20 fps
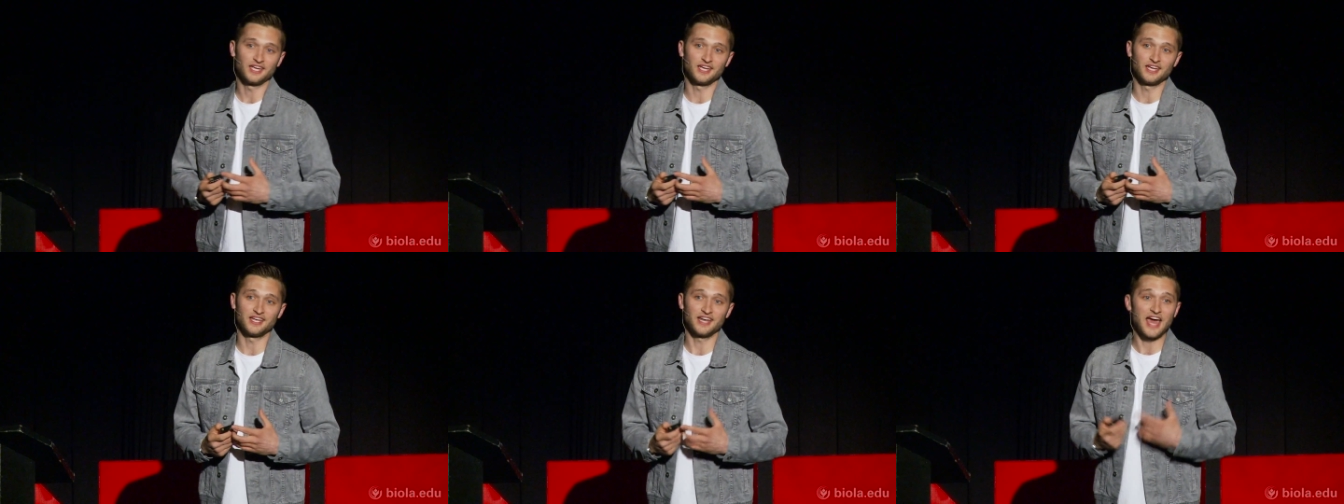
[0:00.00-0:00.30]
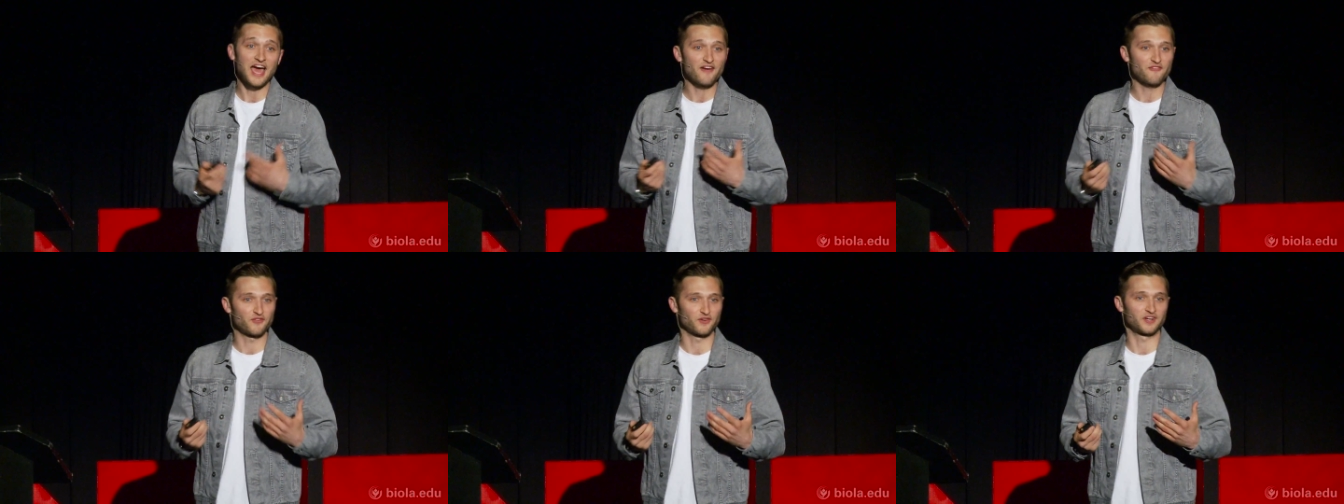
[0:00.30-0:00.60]
in
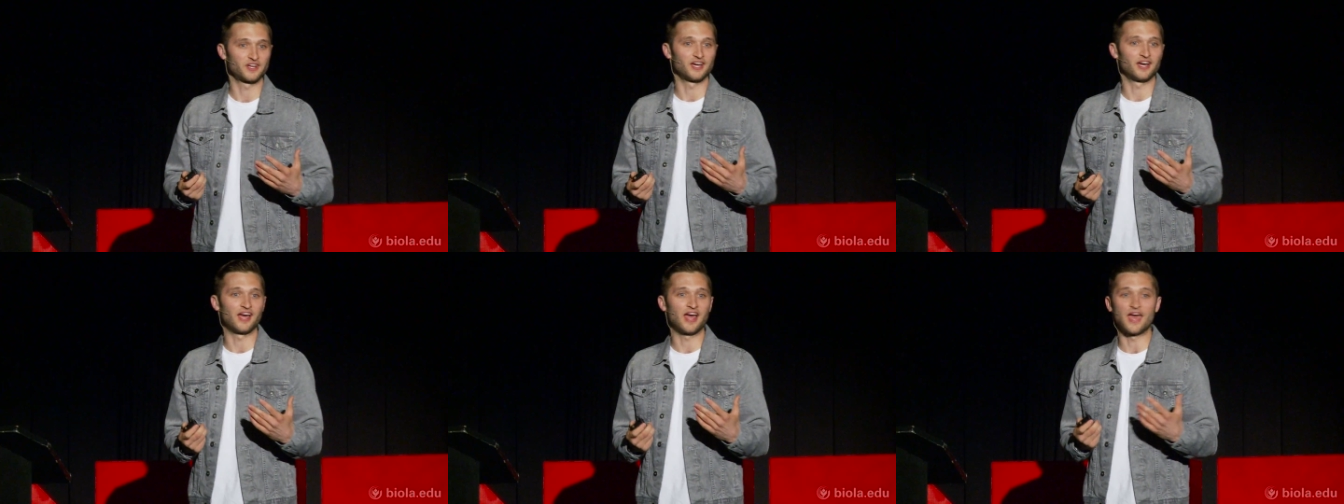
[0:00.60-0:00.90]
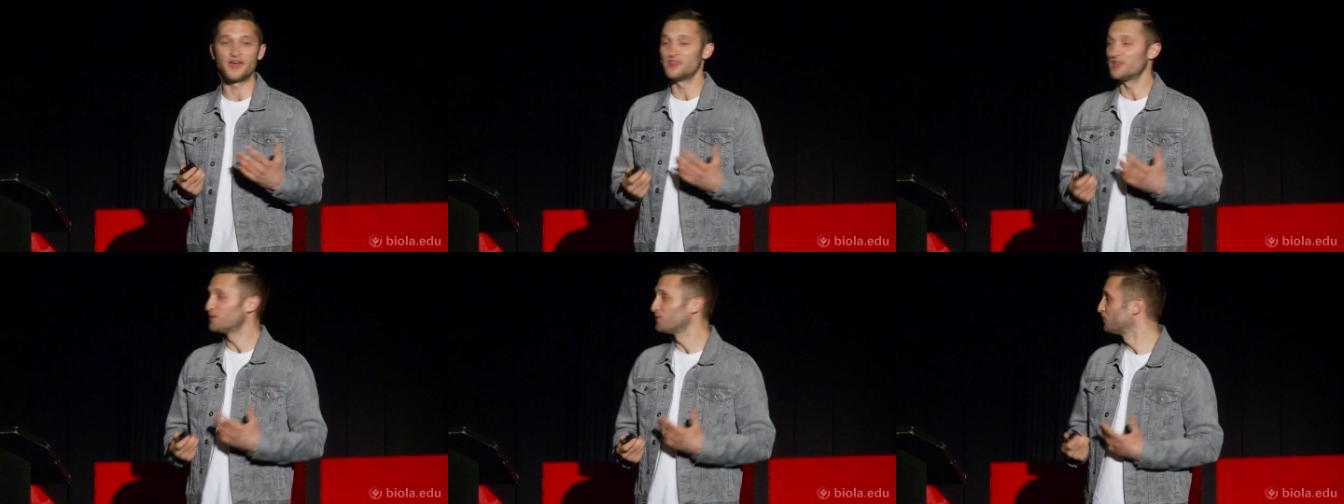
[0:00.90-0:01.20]
Africa.
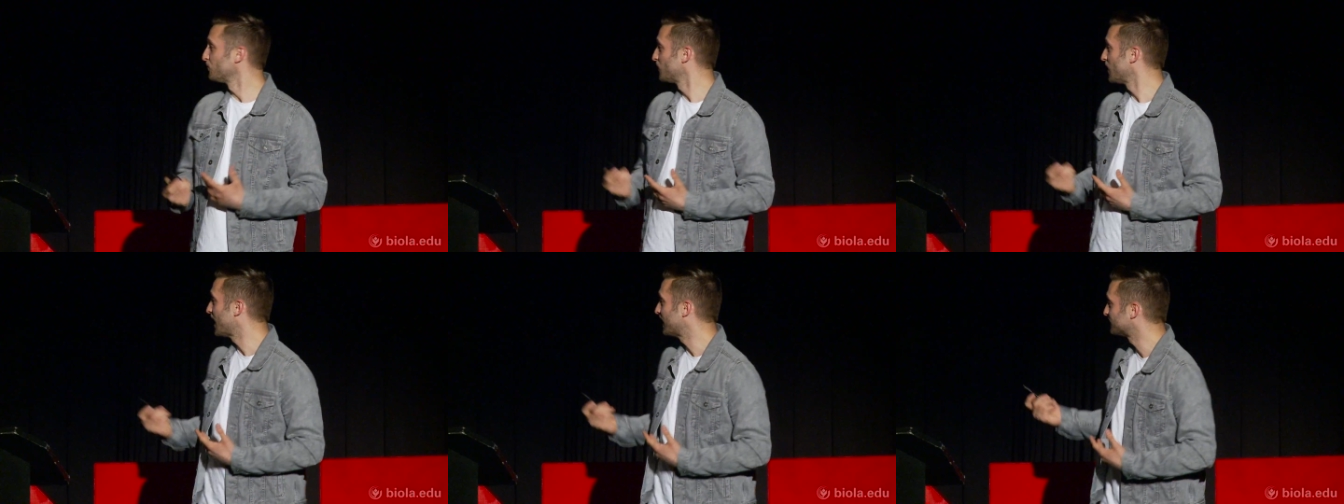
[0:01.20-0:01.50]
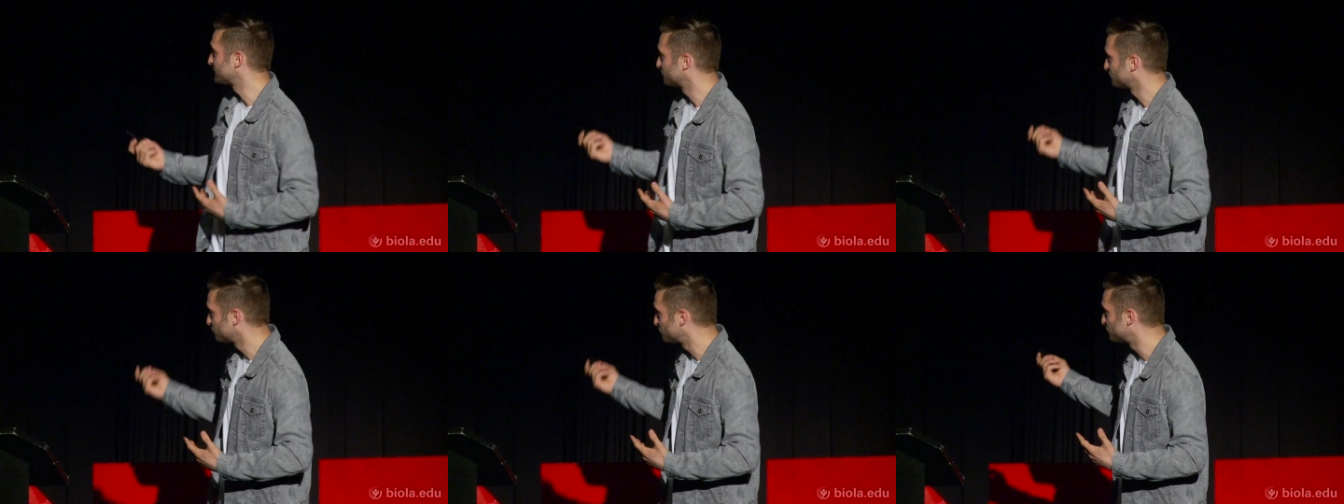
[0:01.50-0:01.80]
And then we
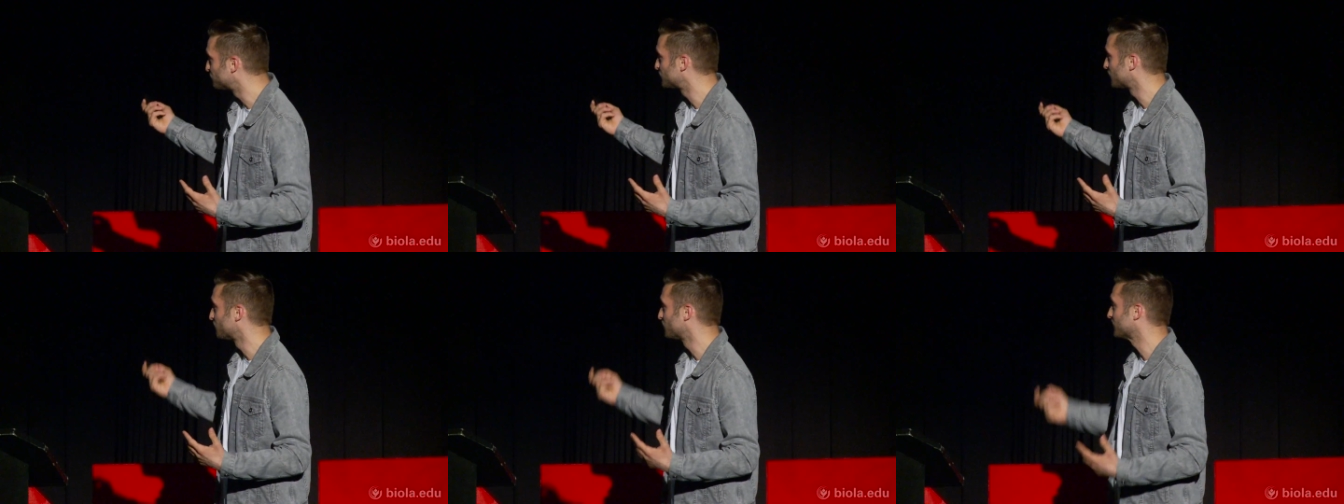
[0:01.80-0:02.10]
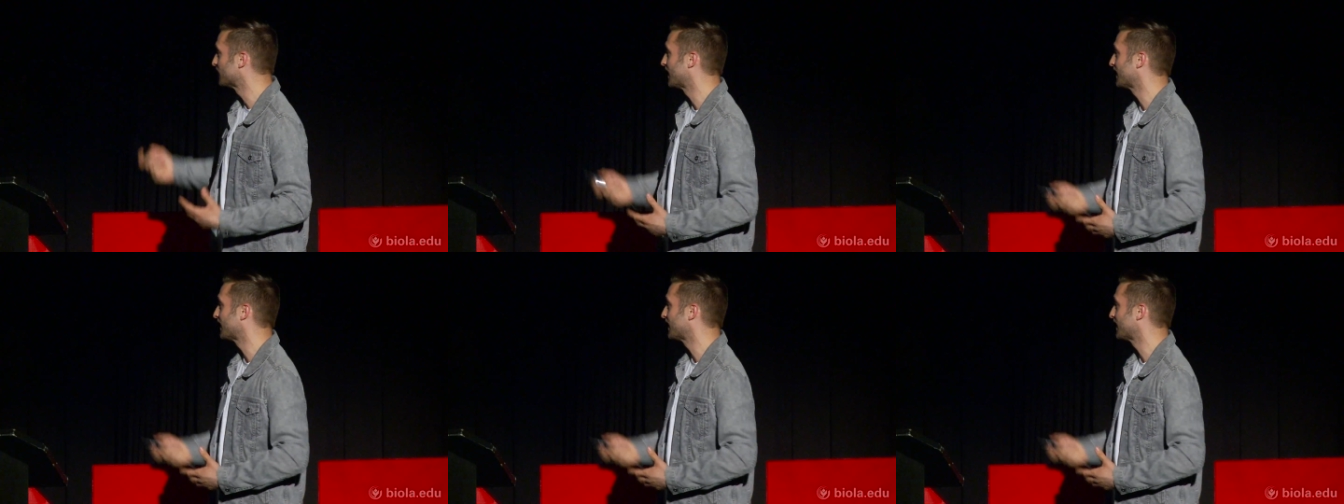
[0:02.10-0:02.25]
had someone